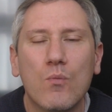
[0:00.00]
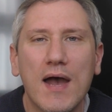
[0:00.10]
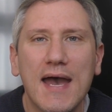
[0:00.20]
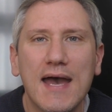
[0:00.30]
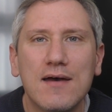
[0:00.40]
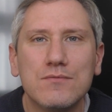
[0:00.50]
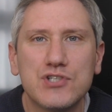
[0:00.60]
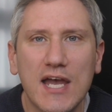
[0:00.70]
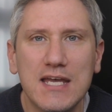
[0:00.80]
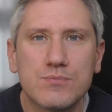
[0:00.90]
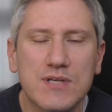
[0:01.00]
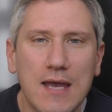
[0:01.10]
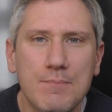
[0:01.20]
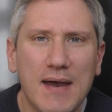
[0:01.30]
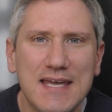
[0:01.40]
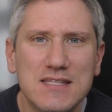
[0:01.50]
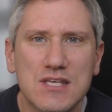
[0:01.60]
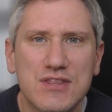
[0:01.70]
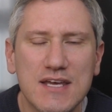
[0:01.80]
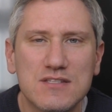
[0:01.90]
where Jacobs came back
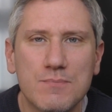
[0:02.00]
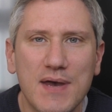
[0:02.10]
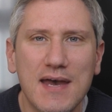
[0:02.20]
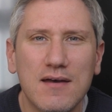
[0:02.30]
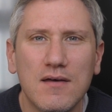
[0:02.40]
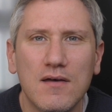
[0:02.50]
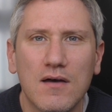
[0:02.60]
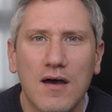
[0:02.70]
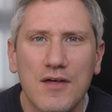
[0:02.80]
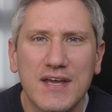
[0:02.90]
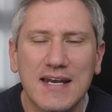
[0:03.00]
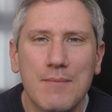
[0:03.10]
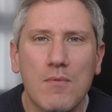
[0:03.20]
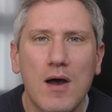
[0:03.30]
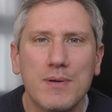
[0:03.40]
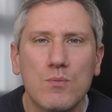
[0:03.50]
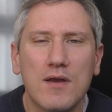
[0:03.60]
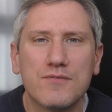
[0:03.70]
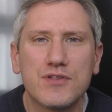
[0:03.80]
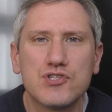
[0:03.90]
into things a bit. I think that might be
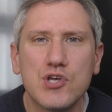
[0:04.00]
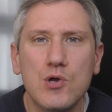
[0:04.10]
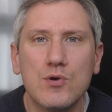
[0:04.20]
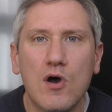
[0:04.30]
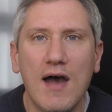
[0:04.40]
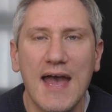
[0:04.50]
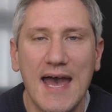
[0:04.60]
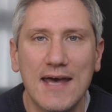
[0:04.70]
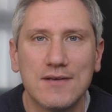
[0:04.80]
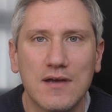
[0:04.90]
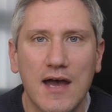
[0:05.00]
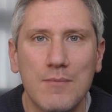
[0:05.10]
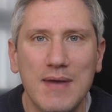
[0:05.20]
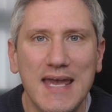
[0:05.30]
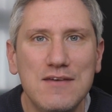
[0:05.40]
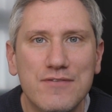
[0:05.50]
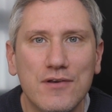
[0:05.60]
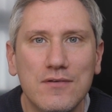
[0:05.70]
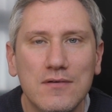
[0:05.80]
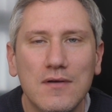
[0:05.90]
one of the two that I had
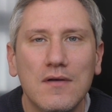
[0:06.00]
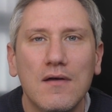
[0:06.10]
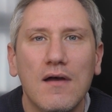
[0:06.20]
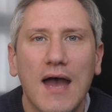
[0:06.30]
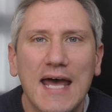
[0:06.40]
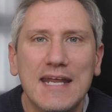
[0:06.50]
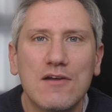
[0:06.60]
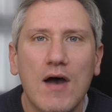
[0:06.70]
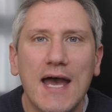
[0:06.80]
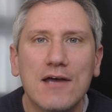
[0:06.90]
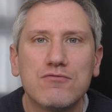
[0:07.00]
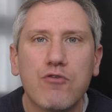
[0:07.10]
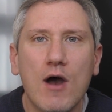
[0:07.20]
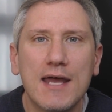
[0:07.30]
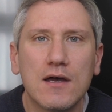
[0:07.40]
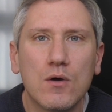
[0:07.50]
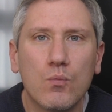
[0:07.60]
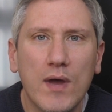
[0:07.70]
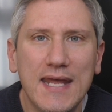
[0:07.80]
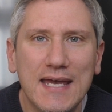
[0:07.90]
even. And then I had Ryder
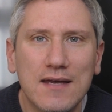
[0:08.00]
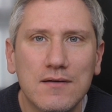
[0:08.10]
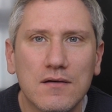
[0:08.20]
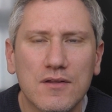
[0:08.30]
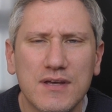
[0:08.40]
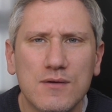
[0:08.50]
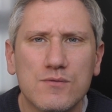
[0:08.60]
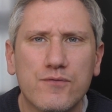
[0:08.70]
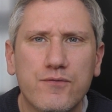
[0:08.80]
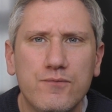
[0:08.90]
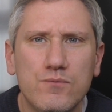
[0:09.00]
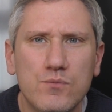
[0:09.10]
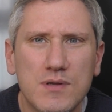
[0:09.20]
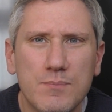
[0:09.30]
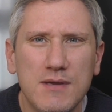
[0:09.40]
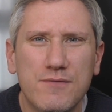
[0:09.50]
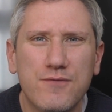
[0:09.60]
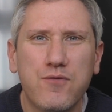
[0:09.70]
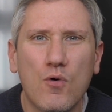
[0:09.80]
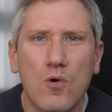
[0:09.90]
winning, I think it was, would it be
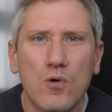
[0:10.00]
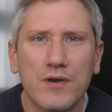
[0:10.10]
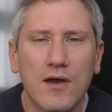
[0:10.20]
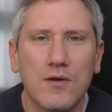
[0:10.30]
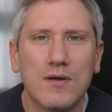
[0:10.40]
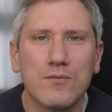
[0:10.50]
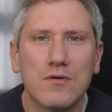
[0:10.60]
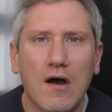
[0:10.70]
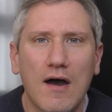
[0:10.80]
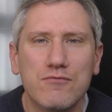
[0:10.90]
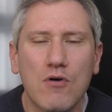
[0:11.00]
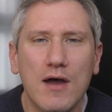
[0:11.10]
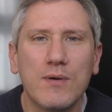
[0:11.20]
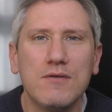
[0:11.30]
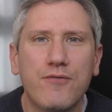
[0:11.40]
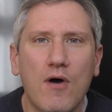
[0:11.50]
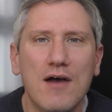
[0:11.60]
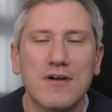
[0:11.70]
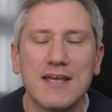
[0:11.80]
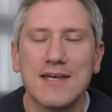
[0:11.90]
four? No, I had Ryder winning
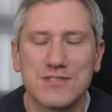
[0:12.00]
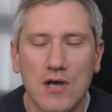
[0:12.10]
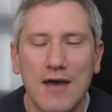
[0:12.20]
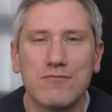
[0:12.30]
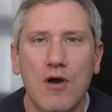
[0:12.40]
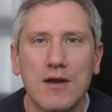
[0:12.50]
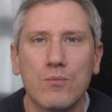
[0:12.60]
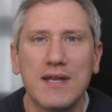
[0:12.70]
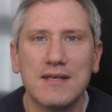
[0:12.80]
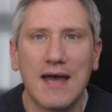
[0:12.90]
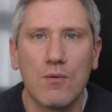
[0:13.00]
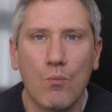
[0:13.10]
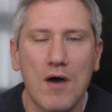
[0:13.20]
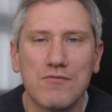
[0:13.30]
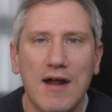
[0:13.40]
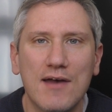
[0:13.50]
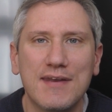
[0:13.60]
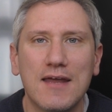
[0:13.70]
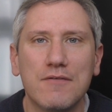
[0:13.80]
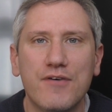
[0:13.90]
five, right? Yeah, so I had Ryder winning that one round
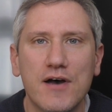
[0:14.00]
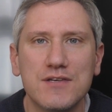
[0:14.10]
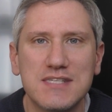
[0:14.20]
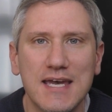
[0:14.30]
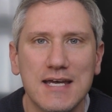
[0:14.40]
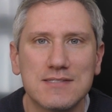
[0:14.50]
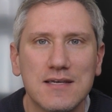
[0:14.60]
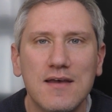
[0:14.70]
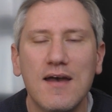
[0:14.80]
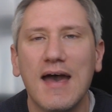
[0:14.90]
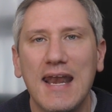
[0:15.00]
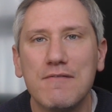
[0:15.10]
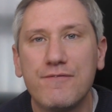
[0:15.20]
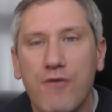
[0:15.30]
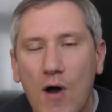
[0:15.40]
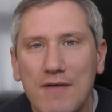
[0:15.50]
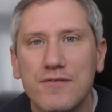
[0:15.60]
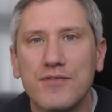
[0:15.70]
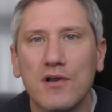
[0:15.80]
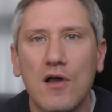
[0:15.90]
out of the first six, and then five
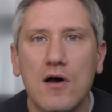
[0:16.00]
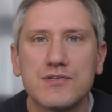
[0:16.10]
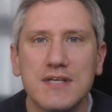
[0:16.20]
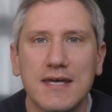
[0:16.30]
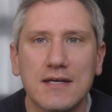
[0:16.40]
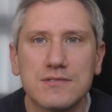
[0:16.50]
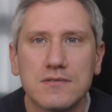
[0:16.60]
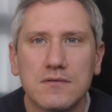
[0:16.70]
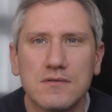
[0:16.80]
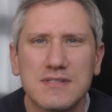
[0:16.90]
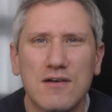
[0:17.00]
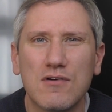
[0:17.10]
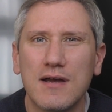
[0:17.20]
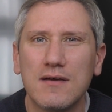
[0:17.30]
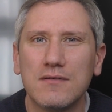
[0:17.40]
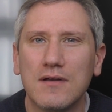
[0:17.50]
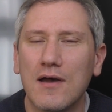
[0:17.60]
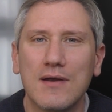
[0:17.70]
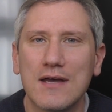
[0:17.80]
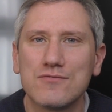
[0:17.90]
of the last six. Is that right?
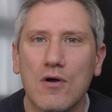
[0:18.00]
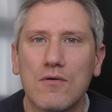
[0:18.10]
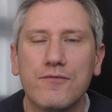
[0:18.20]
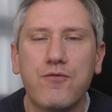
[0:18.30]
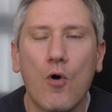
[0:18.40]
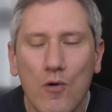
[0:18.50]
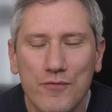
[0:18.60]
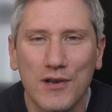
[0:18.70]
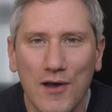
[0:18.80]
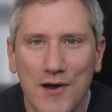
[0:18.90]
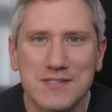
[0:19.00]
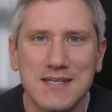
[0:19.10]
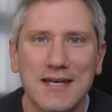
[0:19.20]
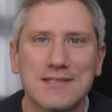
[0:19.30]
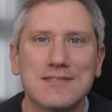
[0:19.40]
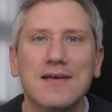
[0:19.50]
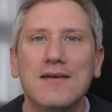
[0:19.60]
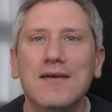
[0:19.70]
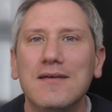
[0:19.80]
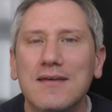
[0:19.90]
No, that's wrong. Four of the last six.
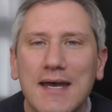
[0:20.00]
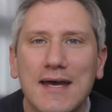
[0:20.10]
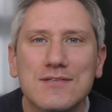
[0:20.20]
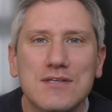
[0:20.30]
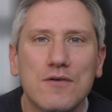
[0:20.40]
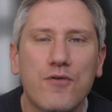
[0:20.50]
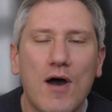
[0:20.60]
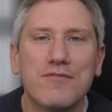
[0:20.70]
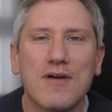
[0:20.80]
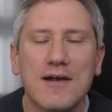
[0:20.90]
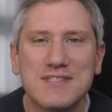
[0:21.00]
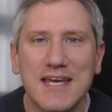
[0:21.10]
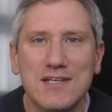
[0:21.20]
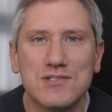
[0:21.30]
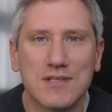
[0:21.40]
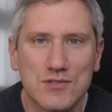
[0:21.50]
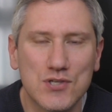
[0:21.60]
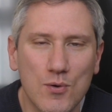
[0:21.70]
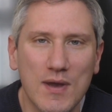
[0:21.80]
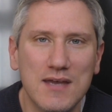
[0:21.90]
Yeah, so five rounds each and
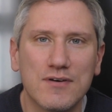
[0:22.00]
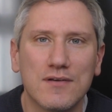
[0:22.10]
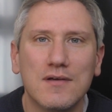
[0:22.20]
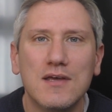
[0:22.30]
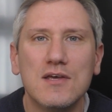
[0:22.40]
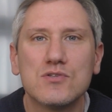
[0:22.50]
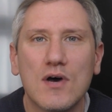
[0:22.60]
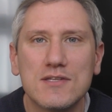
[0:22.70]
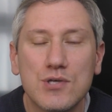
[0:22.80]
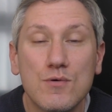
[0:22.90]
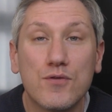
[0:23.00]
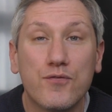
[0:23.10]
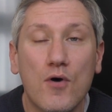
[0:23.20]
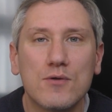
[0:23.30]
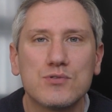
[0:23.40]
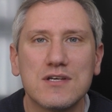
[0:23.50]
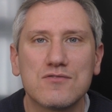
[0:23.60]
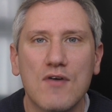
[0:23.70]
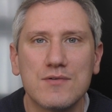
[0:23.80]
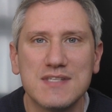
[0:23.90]
two even. So I had two of the final
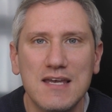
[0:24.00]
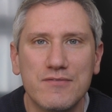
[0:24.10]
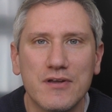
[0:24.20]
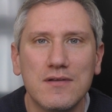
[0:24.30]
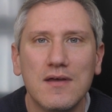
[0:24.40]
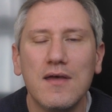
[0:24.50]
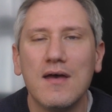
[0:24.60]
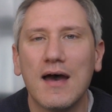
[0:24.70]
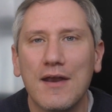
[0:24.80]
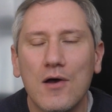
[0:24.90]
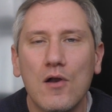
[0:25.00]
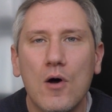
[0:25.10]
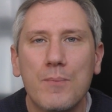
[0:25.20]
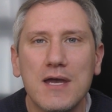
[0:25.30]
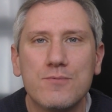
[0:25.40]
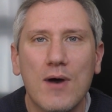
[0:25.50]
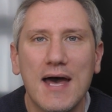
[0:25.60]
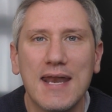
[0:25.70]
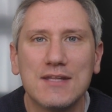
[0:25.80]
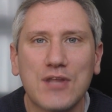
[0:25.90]
six rounds even. I know a lot of people
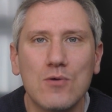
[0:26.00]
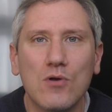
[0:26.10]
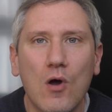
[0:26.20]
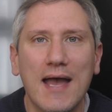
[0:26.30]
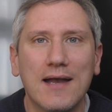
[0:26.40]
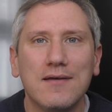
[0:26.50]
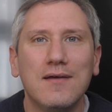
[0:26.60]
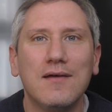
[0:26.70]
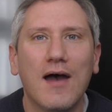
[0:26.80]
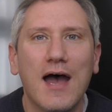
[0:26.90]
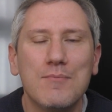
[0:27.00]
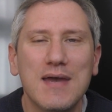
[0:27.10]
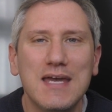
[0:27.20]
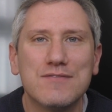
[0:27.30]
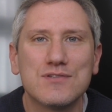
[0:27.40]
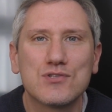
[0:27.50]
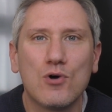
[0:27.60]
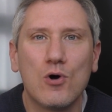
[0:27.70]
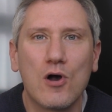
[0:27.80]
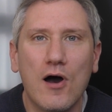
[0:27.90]
out there don't like even
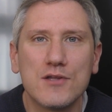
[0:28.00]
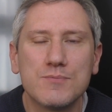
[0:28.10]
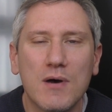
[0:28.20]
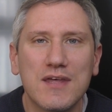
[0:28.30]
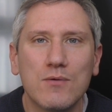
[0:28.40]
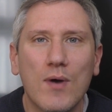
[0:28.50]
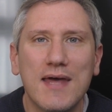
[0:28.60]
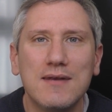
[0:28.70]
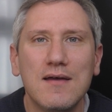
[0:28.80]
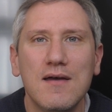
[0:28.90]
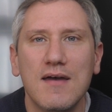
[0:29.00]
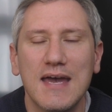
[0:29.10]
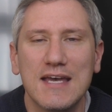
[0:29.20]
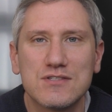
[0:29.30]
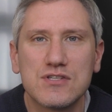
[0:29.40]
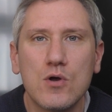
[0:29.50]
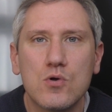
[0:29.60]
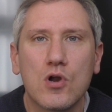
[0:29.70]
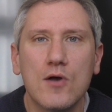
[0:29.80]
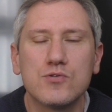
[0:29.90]
scorecards, but I think when it's so
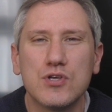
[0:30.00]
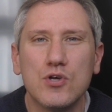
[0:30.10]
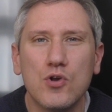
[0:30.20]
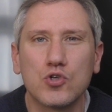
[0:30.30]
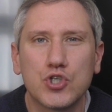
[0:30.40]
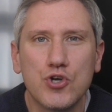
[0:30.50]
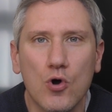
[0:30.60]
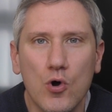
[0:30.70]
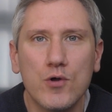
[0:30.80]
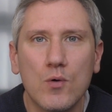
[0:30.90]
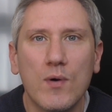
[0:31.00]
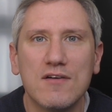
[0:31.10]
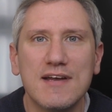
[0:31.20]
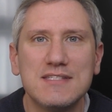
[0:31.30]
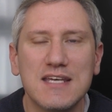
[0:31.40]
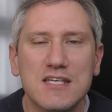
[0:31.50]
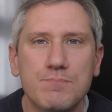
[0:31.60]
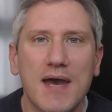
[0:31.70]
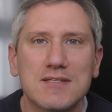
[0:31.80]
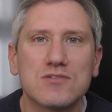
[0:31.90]
close that you're not sure who the winner is, it's
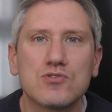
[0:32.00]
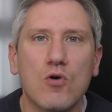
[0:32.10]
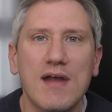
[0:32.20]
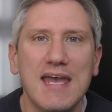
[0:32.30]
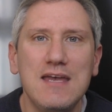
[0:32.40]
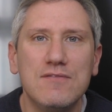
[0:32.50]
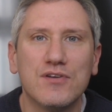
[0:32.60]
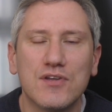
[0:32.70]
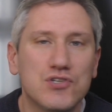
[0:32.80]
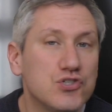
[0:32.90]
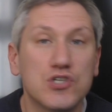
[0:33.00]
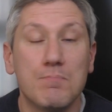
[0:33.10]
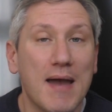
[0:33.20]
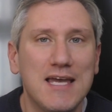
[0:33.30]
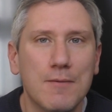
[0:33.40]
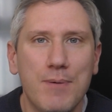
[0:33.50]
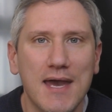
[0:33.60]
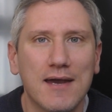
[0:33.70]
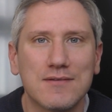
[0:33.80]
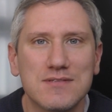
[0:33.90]
better to score it even than to just make a
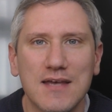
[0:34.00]
pick and